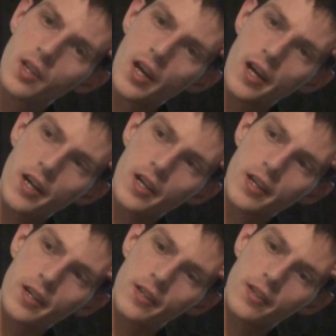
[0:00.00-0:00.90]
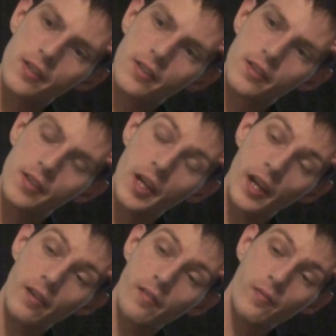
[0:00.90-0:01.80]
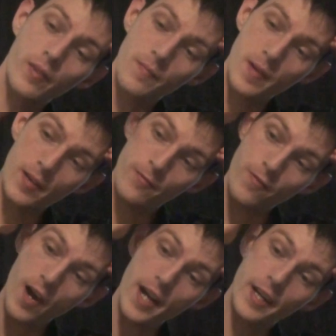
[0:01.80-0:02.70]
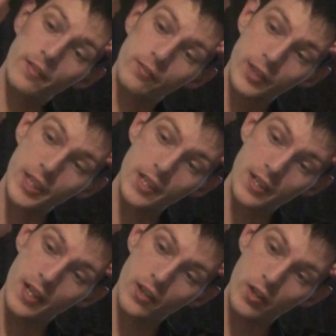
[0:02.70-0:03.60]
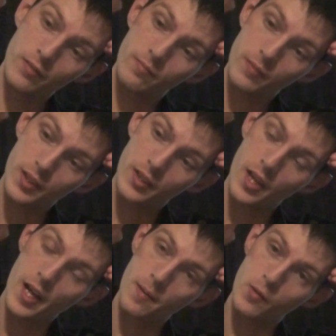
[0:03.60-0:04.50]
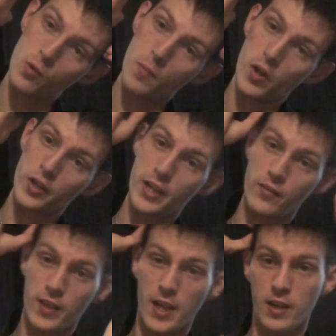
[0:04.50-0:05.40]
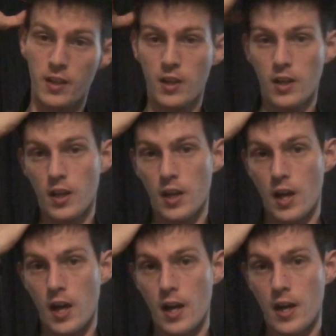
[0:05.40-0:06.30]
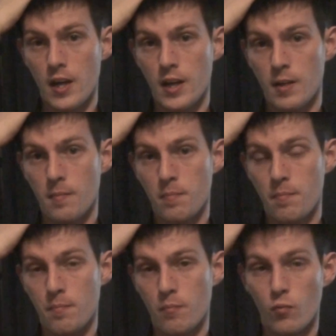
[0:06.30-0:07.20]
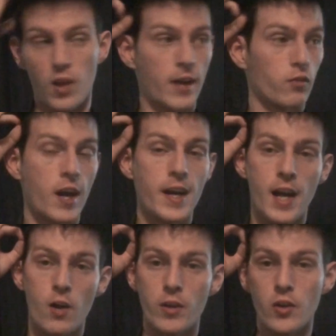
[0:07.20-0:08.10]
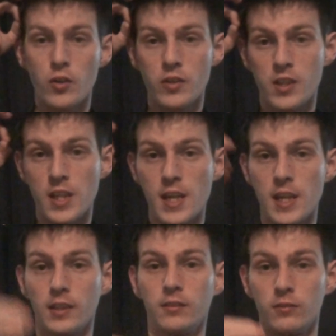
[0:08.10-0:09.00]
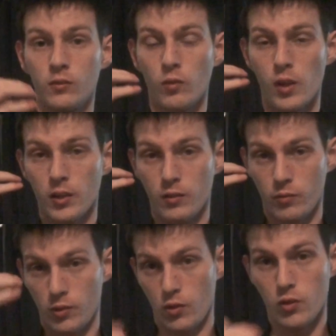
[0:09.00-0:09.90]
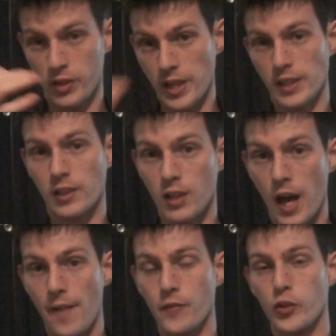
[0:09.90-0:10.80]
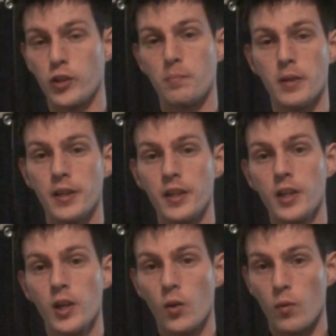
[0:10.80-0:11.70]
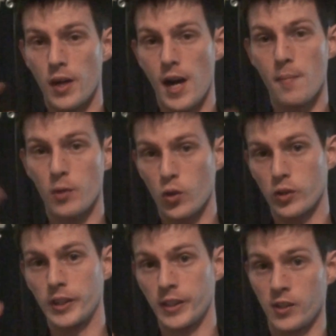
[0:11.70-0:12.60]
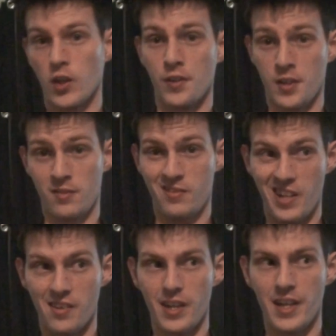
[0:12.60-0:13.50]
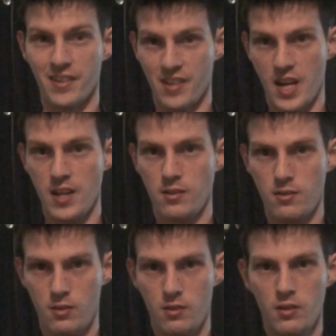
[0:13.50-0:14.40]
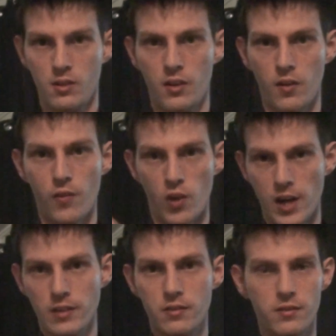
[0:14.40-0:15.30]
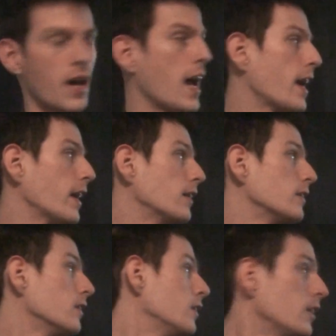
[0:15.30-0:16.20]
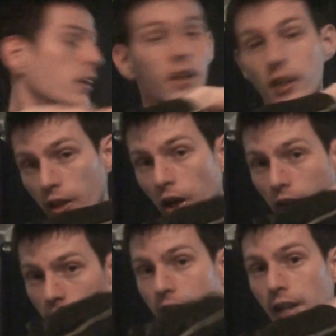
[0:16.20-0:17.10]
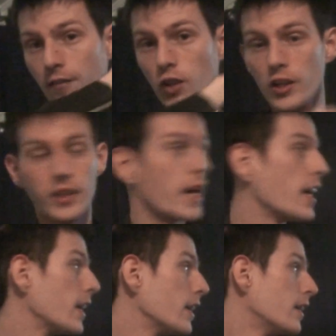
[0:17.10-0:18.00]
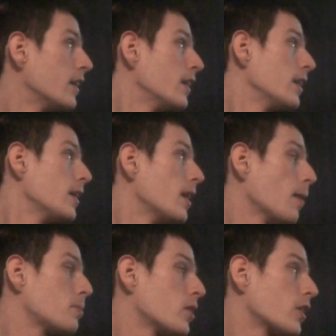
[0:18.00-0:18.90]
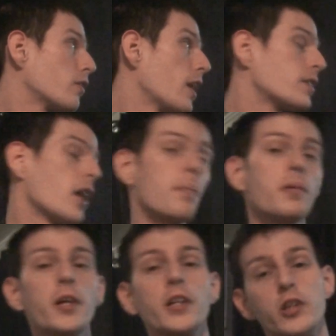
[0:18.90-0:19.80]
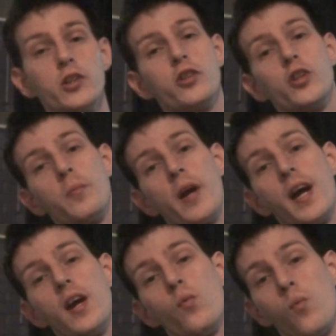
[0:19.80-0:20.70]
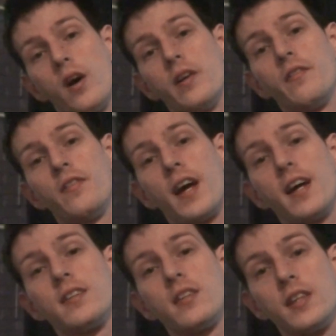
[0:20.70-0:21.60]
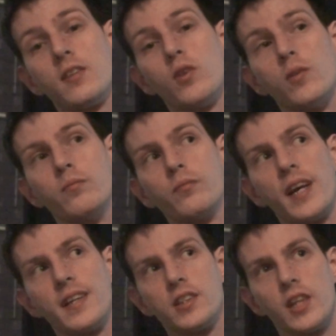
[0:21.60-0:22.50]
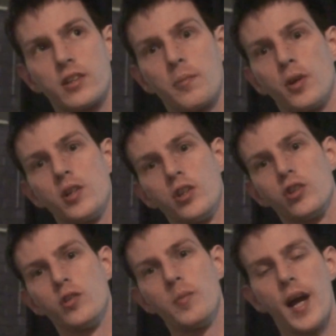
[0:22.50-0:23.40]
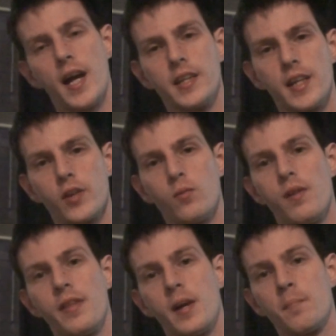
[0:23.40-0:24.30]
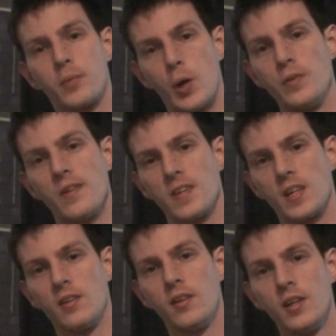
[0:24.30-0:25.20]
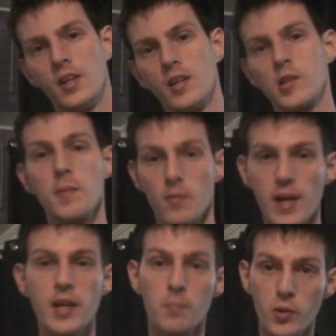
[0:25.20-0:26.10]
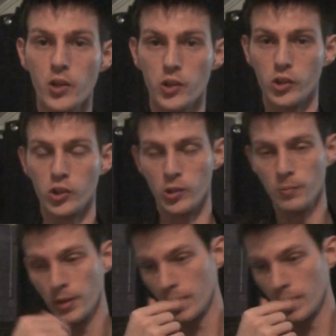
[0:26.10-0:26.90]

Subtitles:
Uh, we've been fighting with the internet a lot. I do apologize for that. Uh, like right now, when you're seeing, well, you're seeing this afterwards, but while I'm recording this on a Sunday night for us, and currently I've got a episode of Crash uploaded to YouTube and one that's just uploaded to YouTube, and the other one that I'm processing to be ready to put on YouTube.